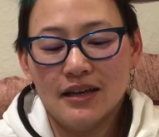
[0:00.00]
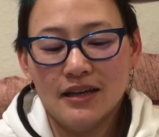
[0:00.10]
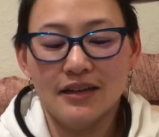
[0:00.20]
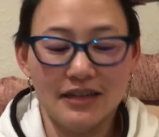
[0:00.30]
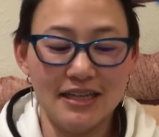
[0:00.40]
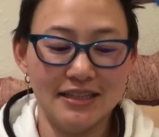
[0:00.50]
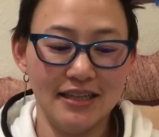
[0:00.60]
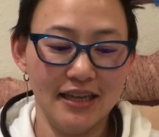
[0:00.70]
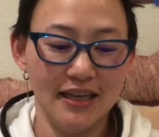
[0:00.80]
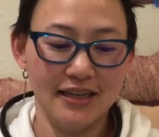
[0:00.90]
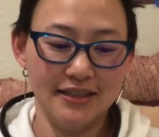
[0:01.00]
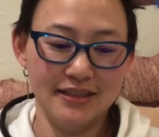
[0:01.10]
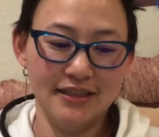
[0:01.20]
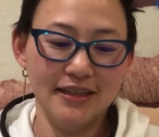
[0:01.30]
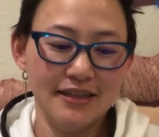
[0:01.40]
All right.
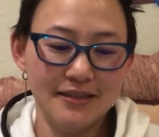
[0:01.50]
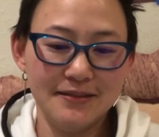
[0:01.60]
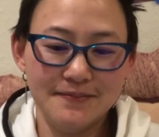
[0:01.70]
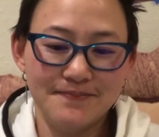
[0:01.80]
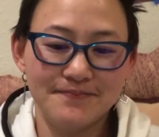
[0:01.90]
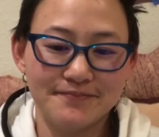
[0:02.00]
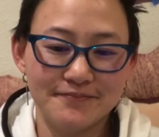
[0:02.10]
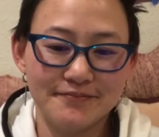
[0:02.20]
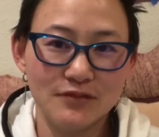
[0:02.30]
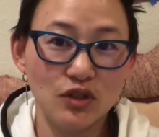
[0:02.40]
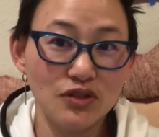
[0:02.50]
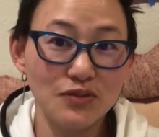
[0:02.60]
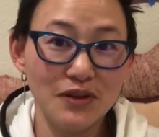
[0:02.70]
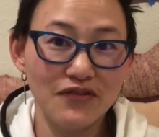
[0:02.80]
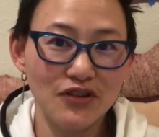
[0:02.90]
Um, so, this is
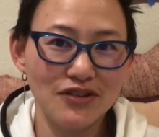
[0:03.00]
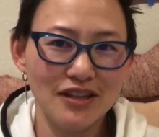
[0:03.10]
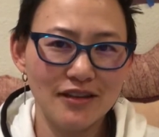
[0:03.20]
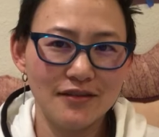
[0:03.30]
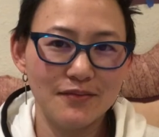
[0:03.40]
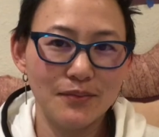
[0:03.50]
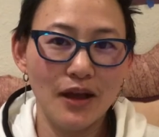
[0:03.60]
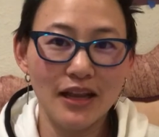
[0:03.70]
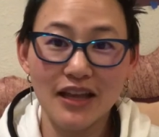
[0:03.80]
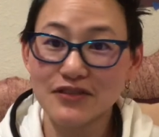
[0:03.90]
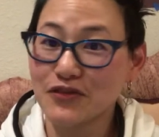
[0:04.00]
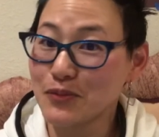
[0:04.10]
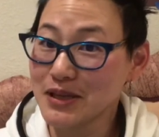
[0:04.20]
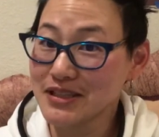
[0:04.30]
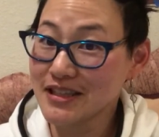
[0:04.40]
my first podcast for
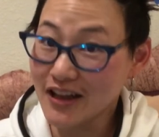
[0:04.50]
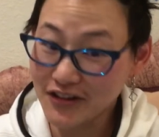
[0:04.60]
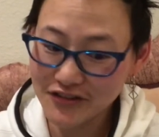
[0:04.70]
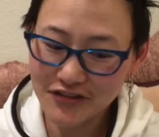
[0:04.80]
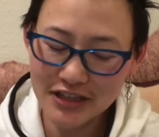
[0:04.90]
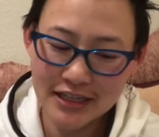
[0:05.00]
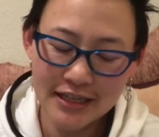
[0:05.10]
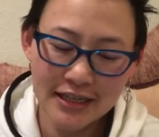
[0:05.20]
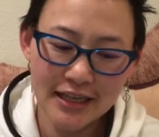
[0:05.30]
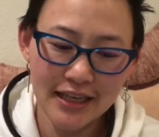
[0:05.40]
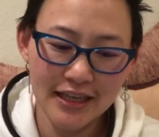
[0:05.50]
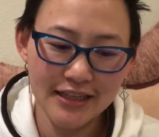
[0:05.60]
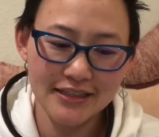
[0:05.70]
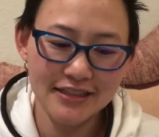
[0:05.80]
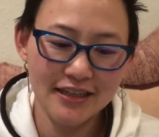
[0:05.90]
myself,
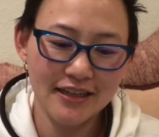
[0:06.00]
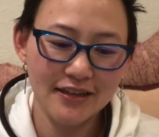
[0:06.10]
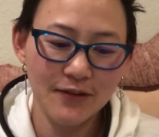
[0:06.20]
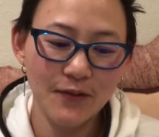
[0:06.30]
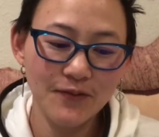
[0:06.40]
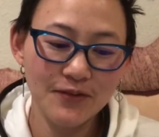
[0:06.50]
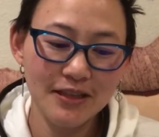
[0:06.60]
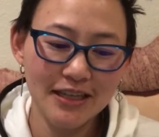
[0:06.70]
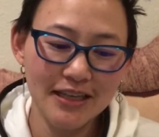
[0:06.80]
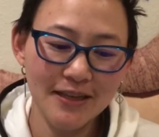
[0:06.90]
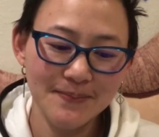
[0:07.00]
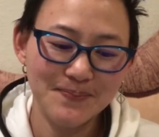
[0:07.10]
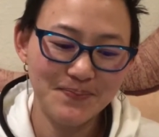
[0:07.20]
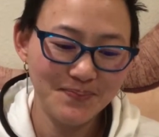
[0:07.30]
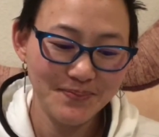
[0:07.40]
and uh, hopefully,
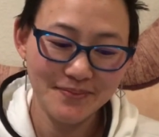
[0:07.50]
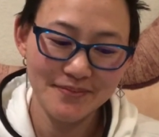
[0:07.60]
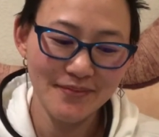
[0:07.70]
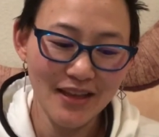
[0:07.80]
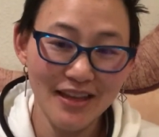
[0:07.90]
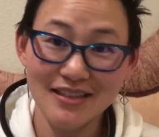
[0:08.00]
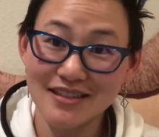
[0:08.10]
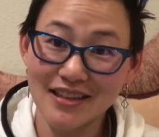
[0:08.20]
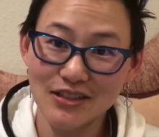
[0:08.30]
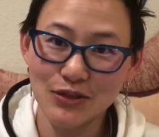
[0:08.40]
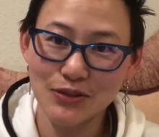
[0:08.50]
it's not too